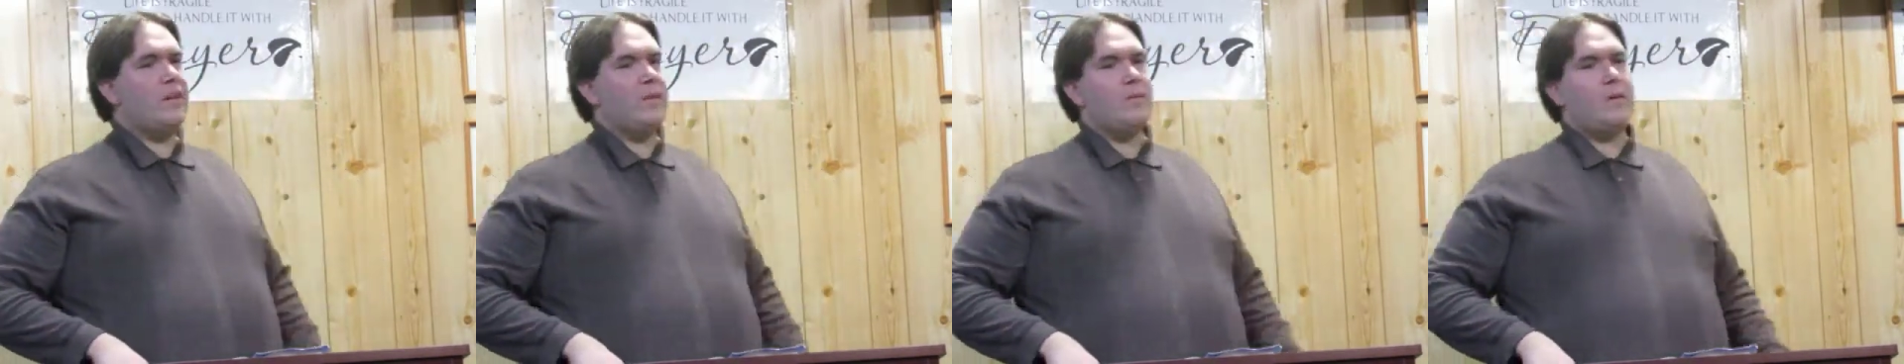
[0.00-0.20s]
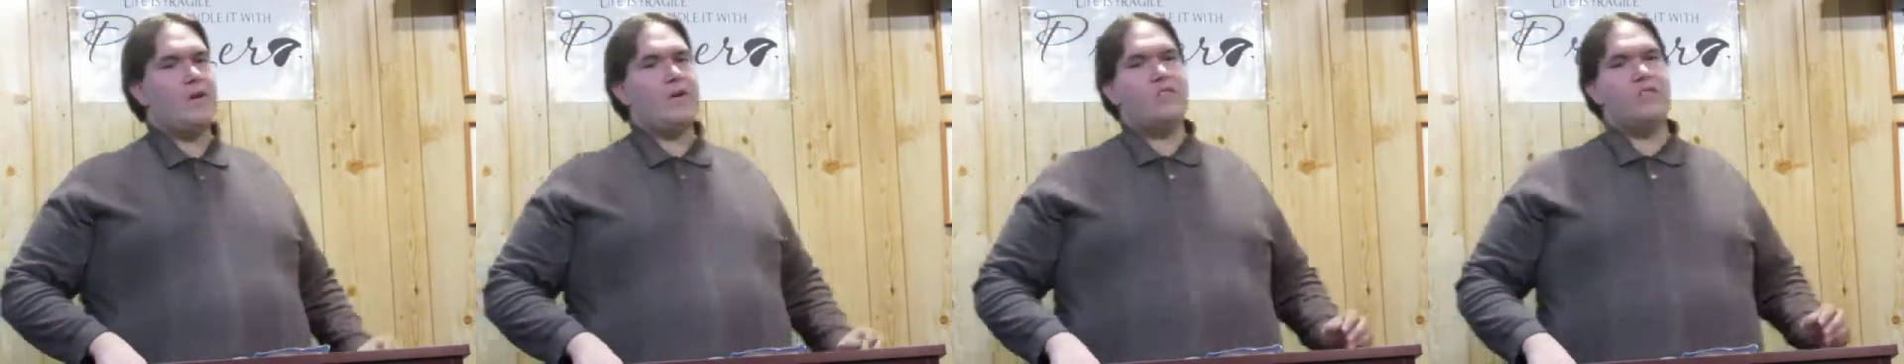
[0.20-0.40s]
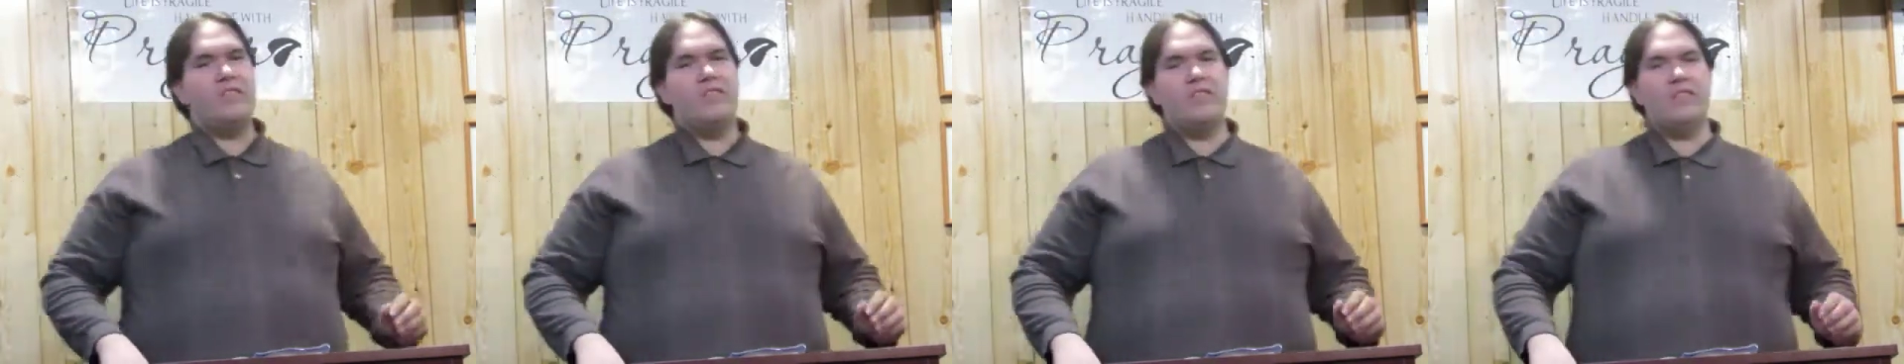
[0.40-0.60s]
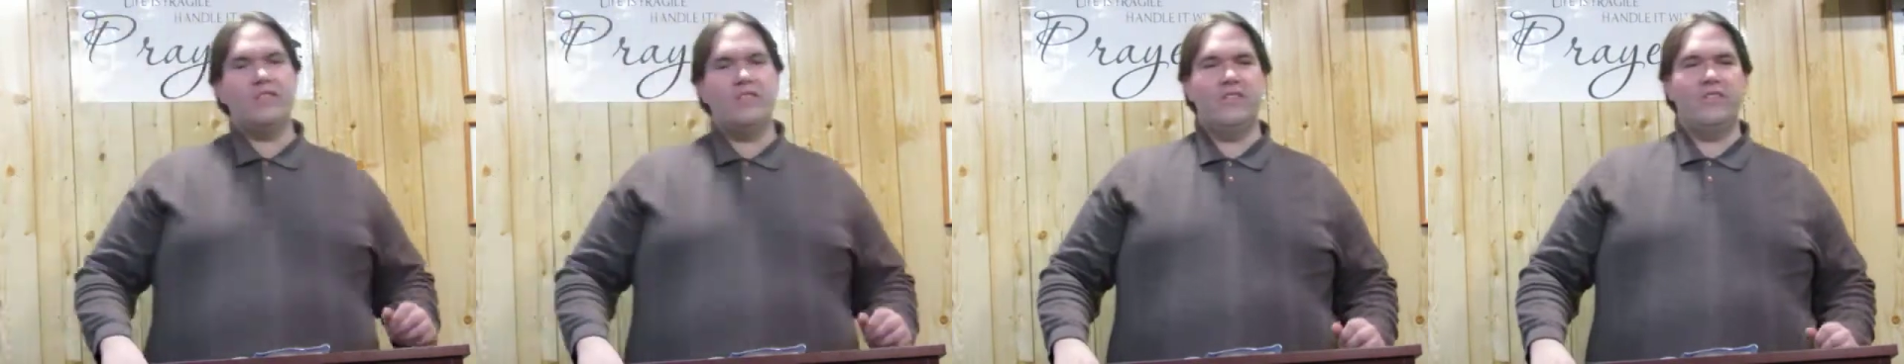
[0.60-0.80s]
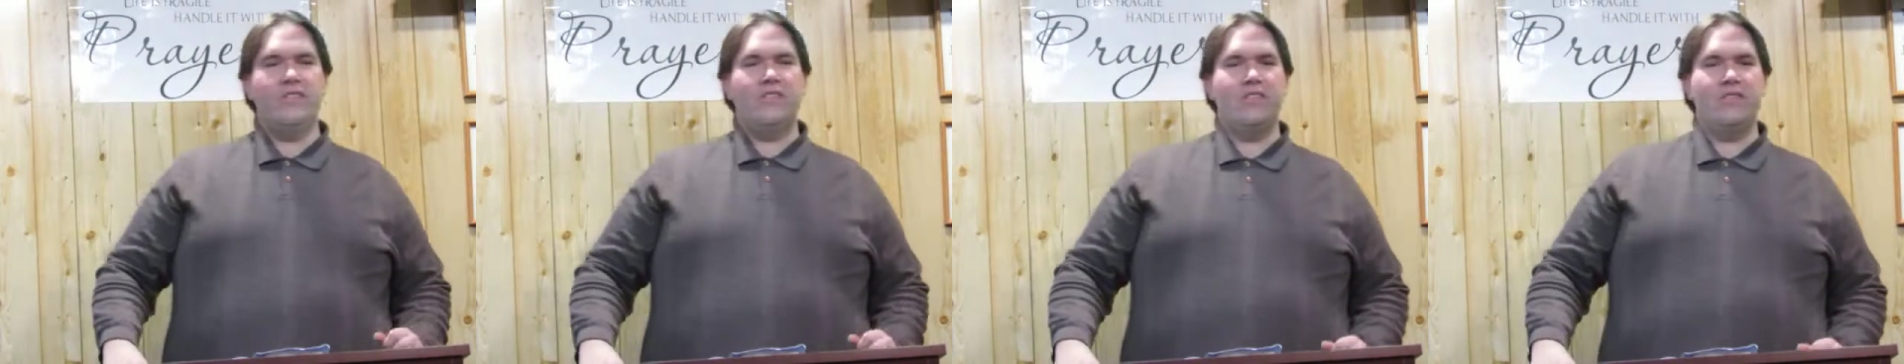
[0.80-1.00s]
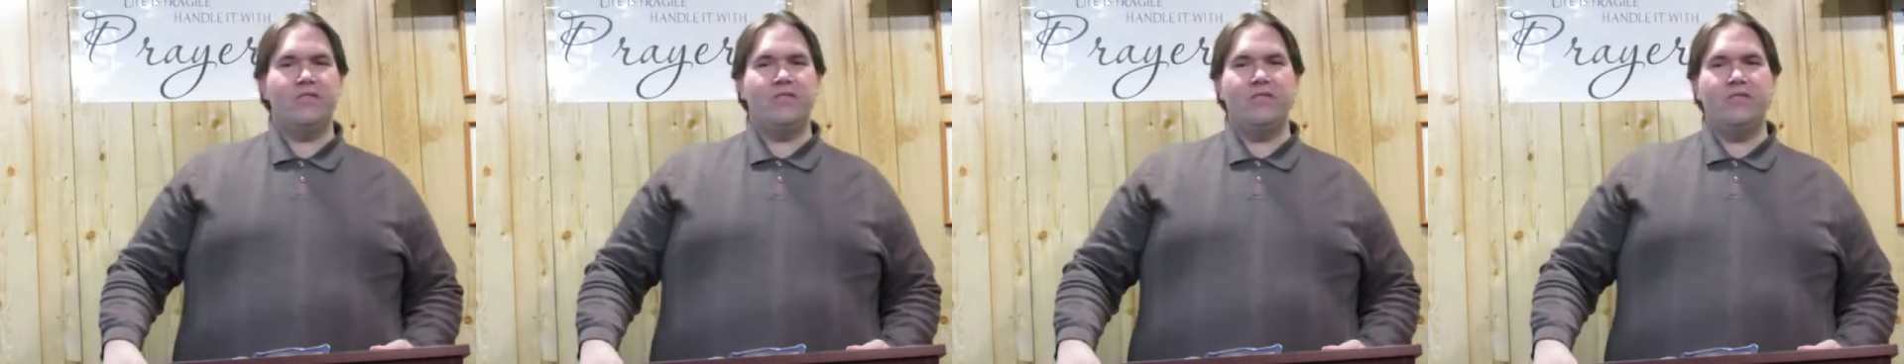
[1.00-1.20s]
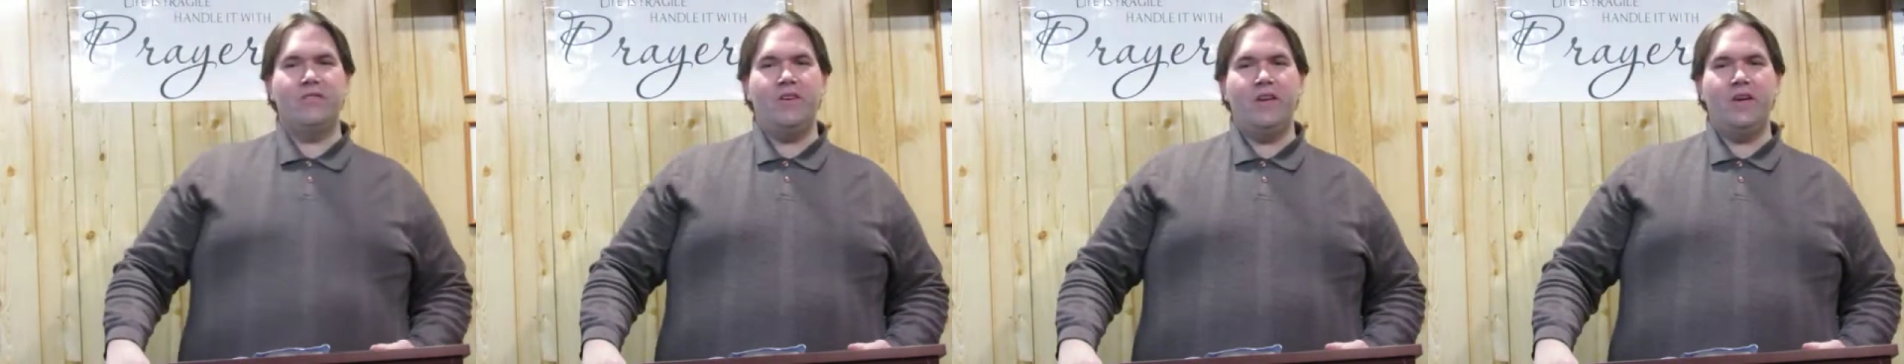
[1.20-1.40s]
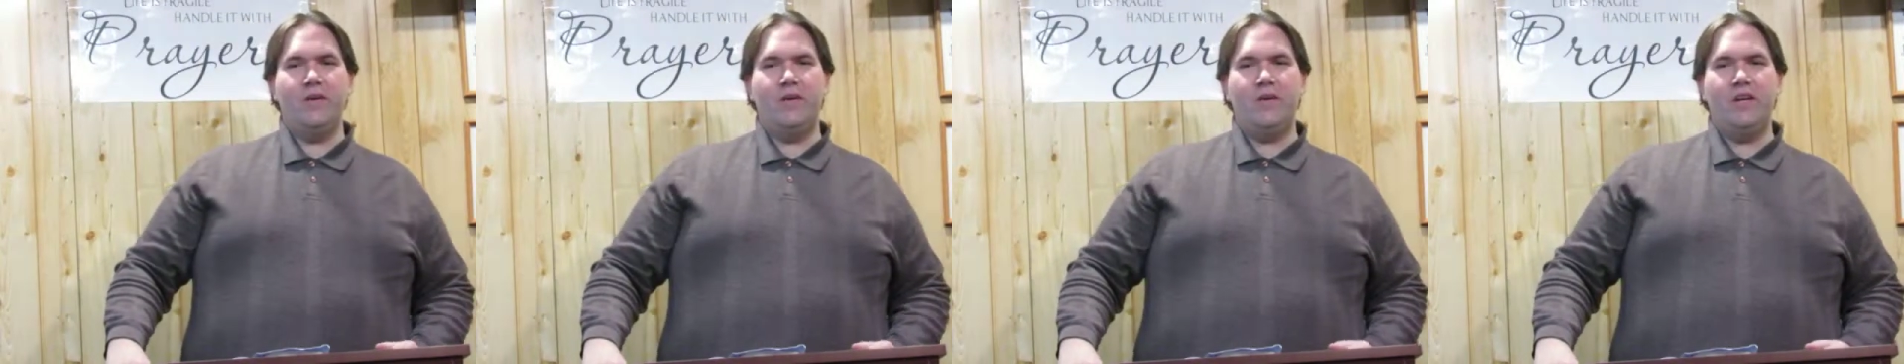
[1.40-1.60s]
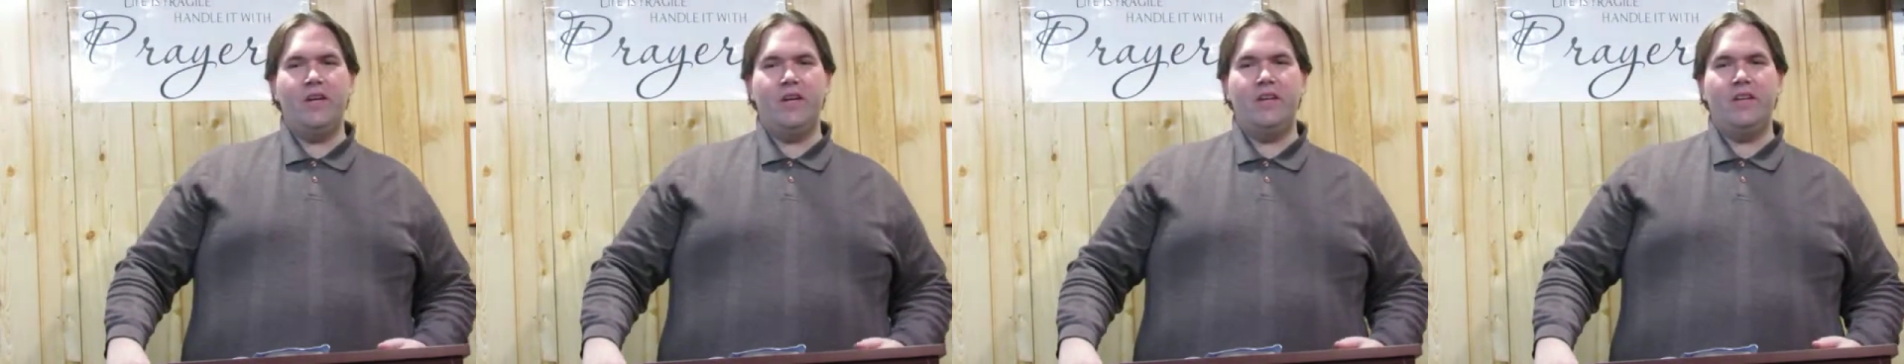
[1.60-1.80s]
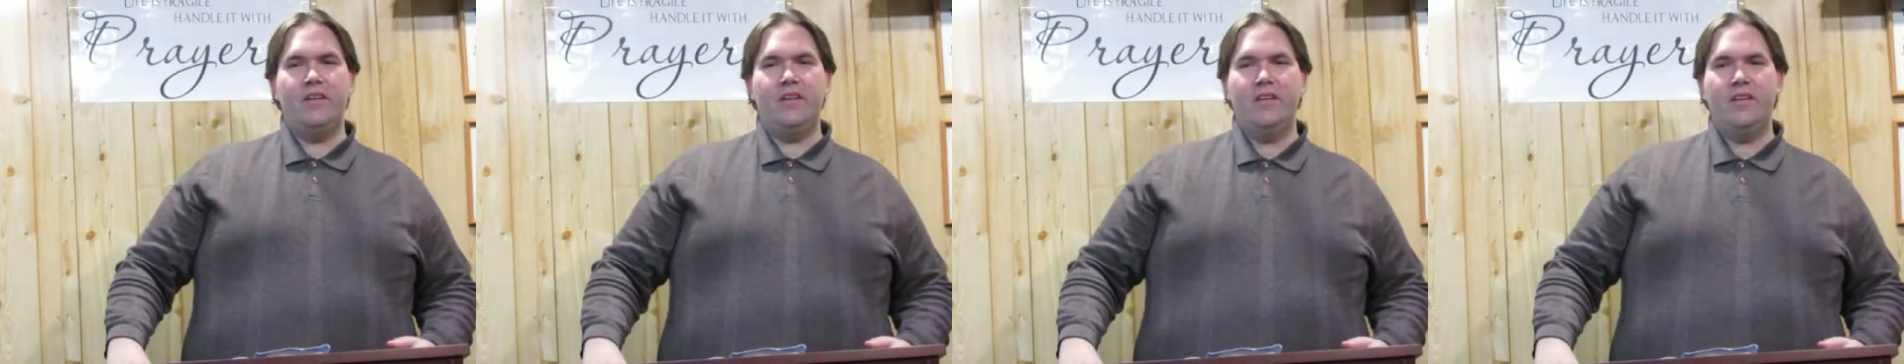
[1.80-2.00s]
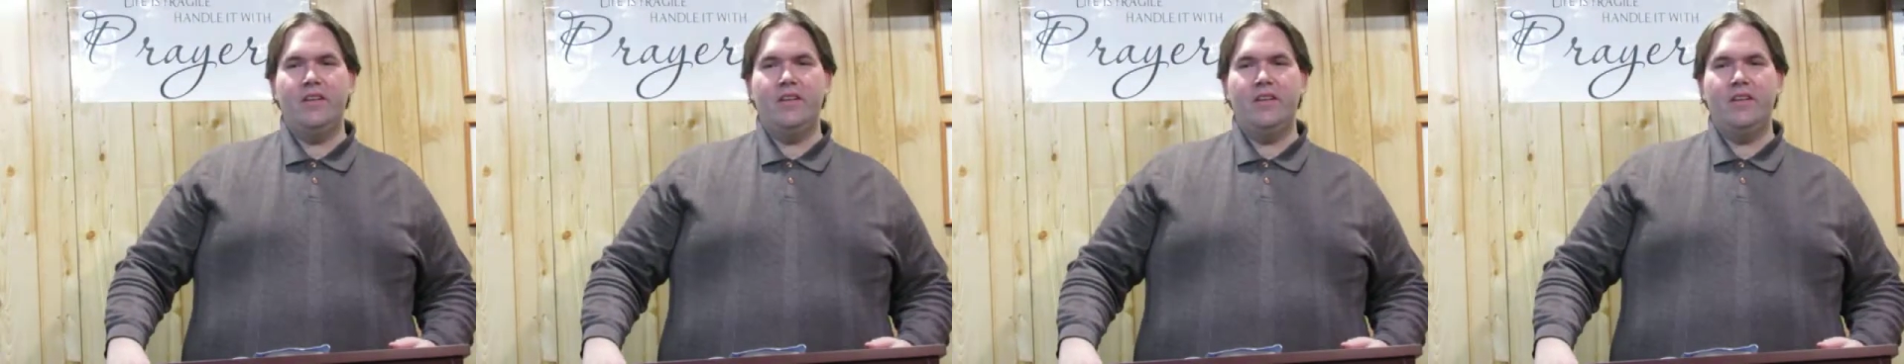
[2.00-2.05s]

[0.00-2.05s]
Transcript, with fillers: about Jesus in this very,